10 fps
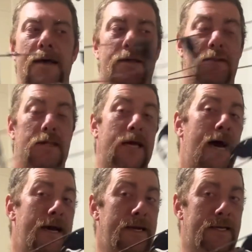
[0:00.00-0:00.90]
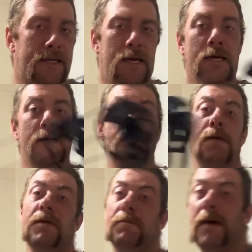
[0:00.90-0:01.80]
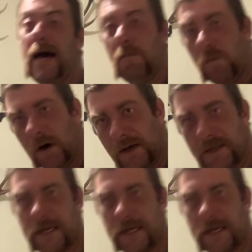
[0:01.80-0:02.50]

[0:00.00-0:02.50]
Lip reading: in case something bad was